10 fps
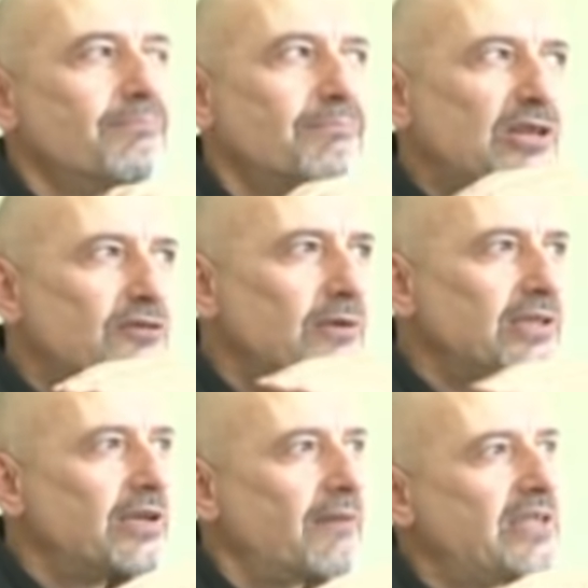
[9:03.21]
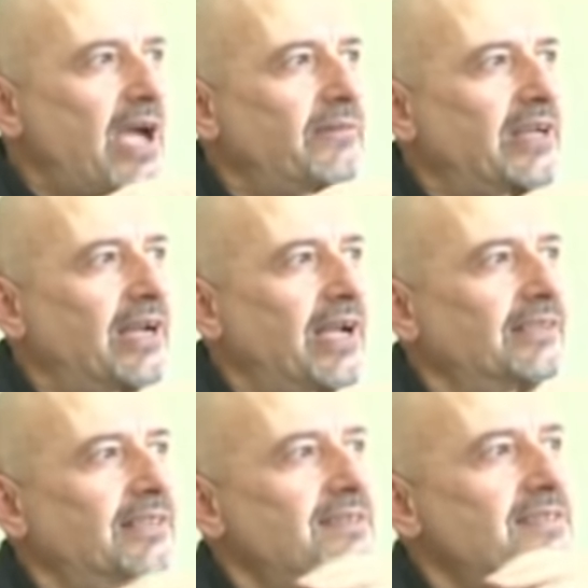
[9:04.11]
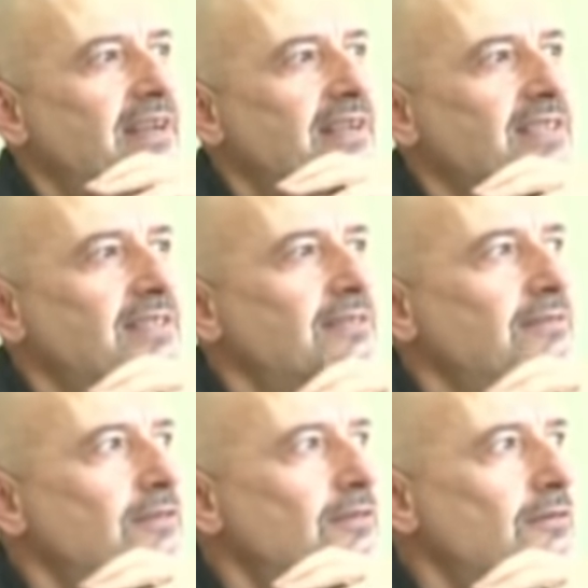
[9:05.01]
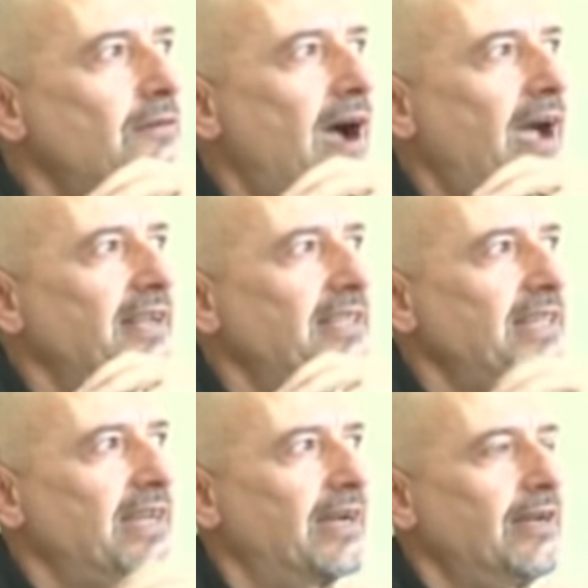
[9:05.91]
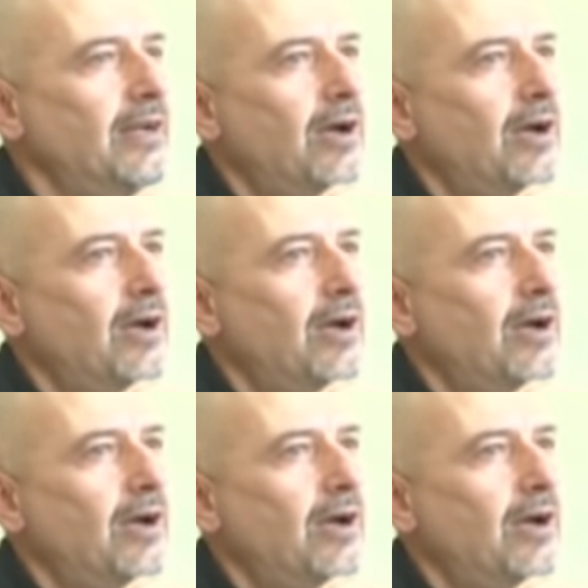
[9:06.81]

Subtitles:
majority of the African countries, there is no idea